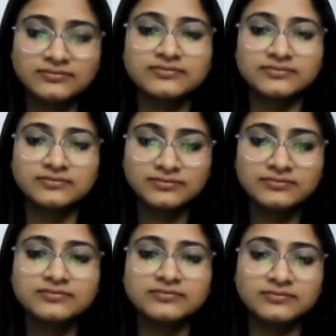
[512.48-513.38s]

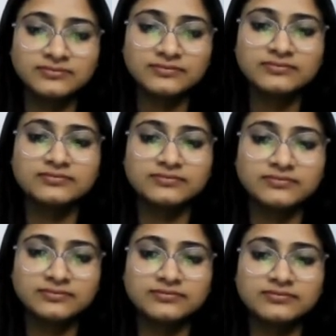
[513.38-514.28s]

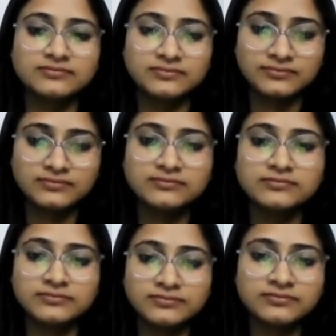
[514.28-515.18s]

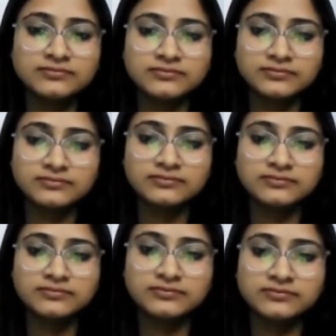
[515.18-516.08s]

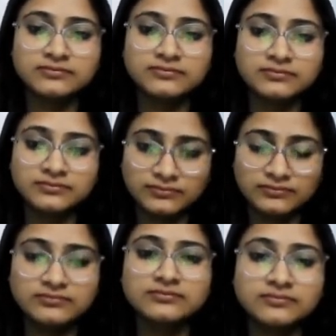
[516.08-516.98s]

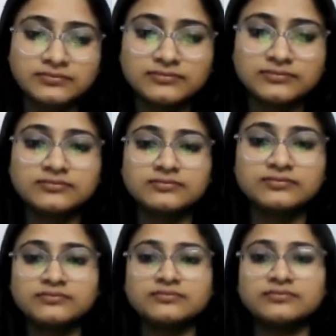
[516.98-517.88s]

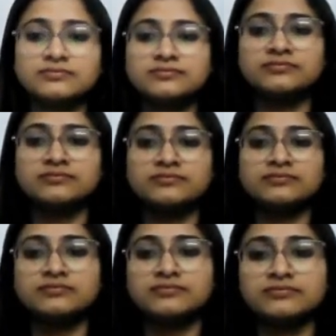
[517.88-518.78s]

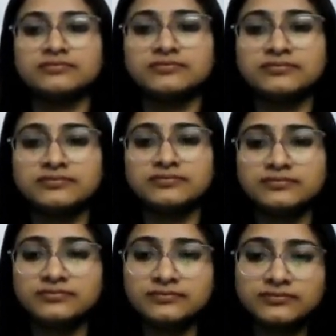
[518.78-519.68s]

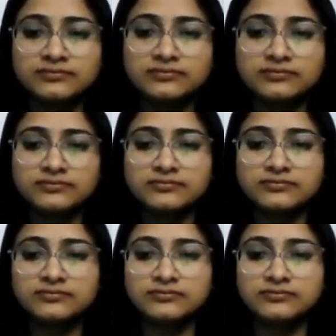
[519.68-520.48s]
No words are spoken by the person on screen.